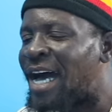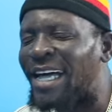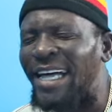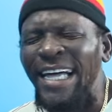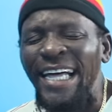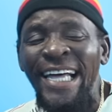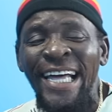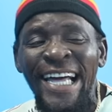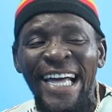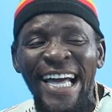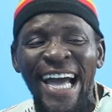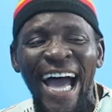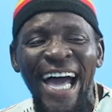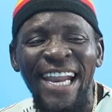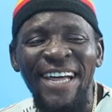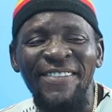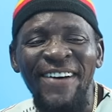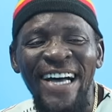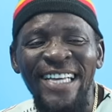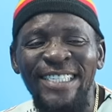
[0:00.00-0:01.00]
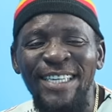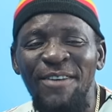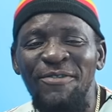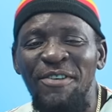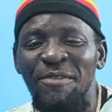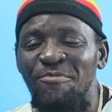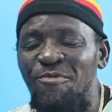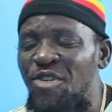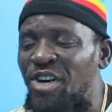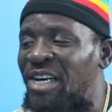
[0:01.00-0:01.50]
and if I say,
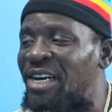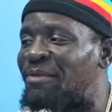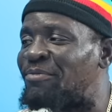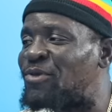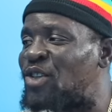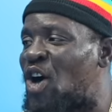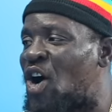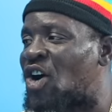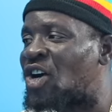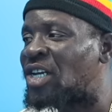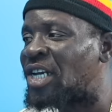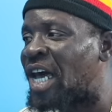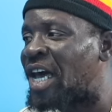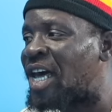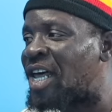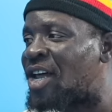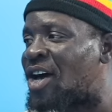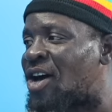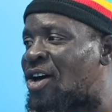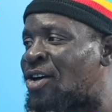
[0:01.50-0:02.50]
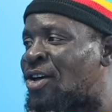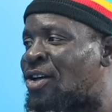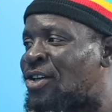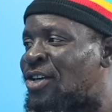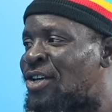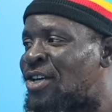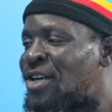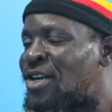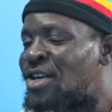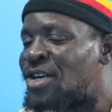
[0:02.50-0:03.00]
you bring him down there, you know?
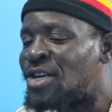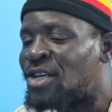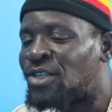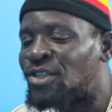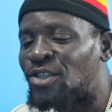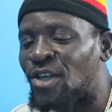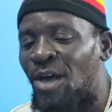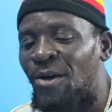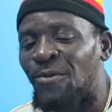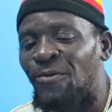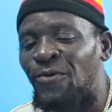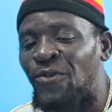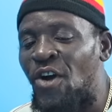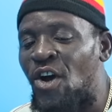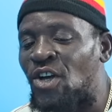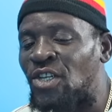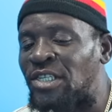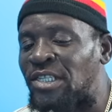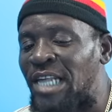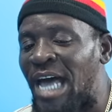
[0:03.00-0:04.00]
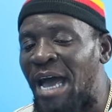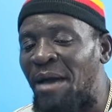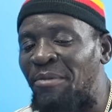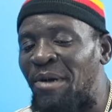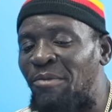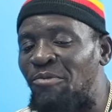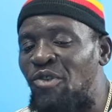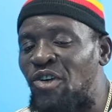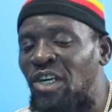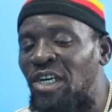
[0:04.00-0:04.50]
Yeah. So first time
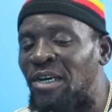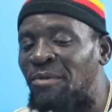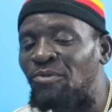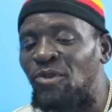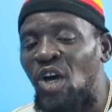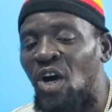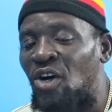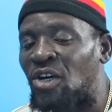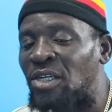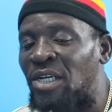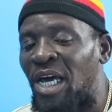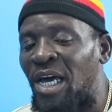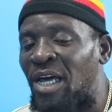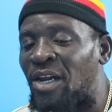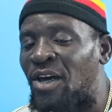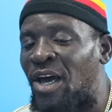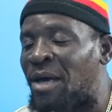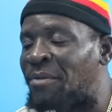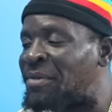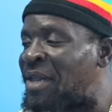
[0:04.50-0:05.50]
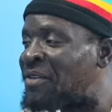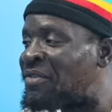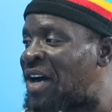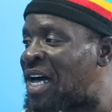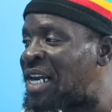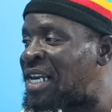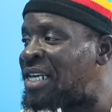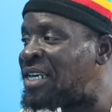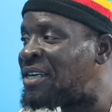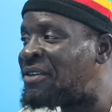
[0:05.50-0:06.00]
I bring him down there, you know, him
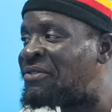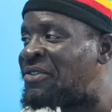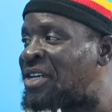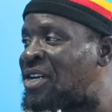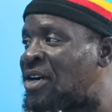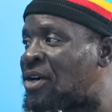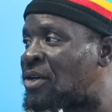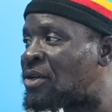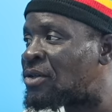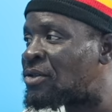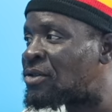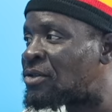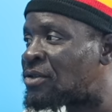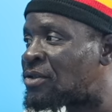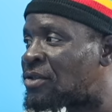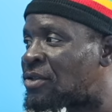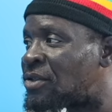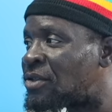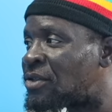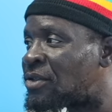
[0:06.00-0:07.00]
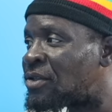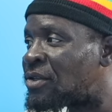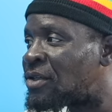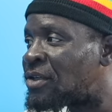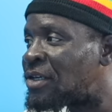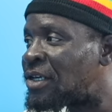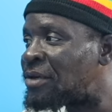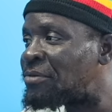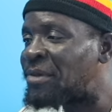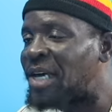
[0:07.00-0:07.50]
never leave, you know?
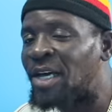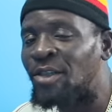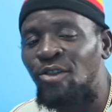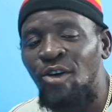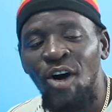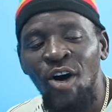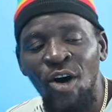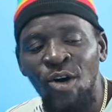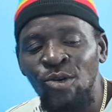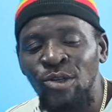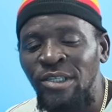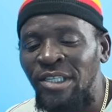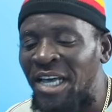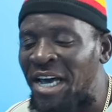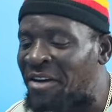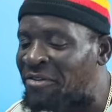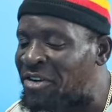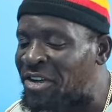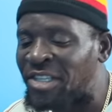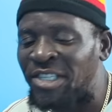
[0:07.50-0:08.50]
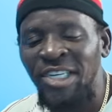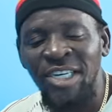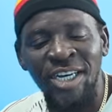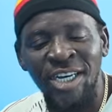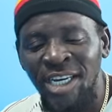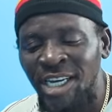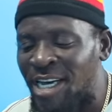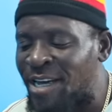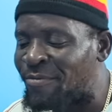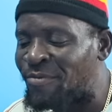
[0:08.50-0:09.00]
Him get house,
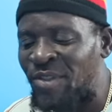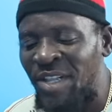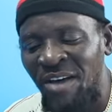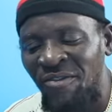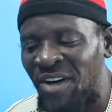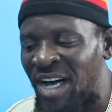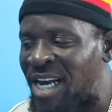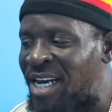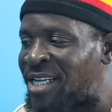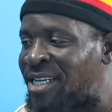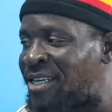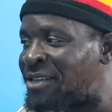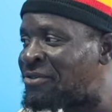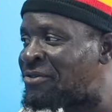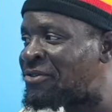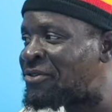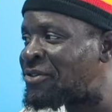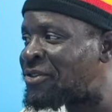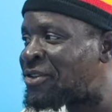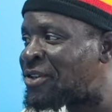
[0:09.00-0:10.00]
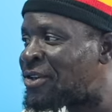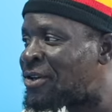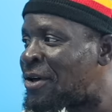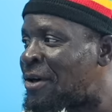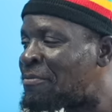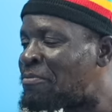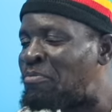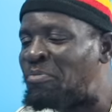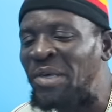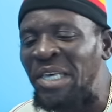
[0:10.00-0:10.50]
everything. Him never leave. Never
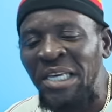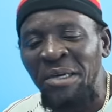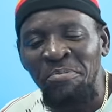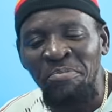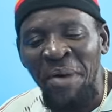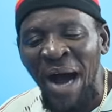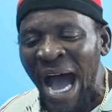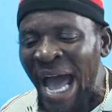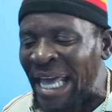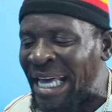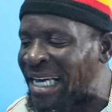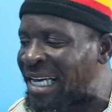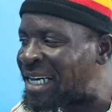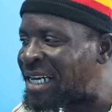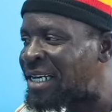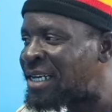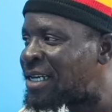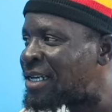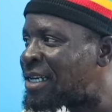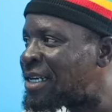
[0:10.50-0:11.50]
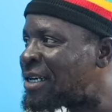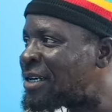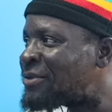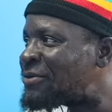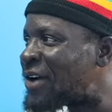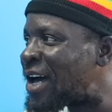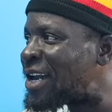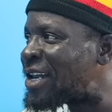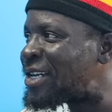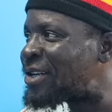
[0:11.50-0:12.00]
leave. Big bike.
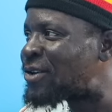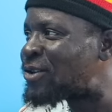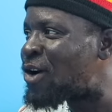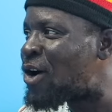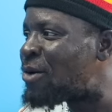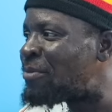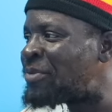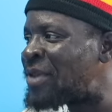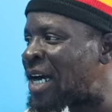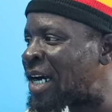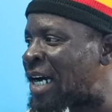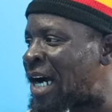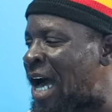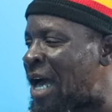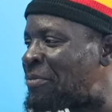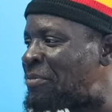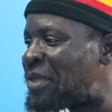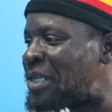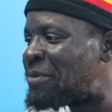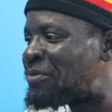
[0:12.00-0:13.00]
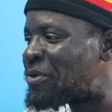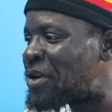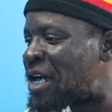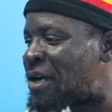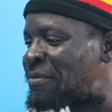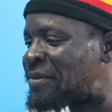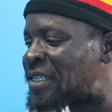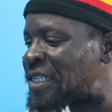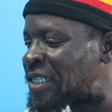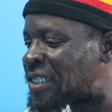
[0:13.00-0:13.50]
Try to come the car people
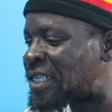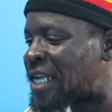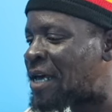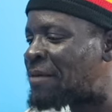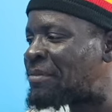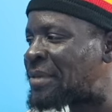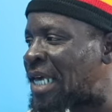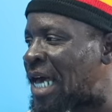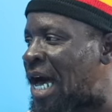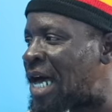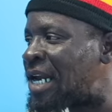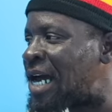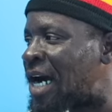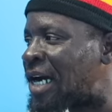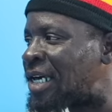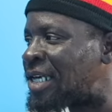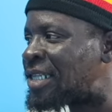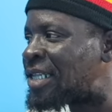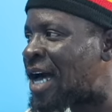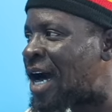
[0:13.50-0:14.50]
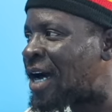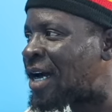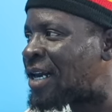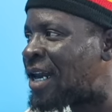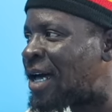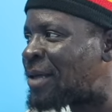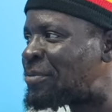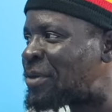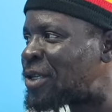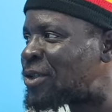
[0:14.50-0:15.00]
them system can knock it and
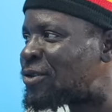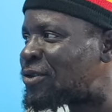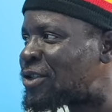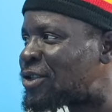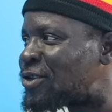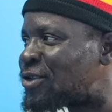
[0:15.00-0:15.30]
crack it and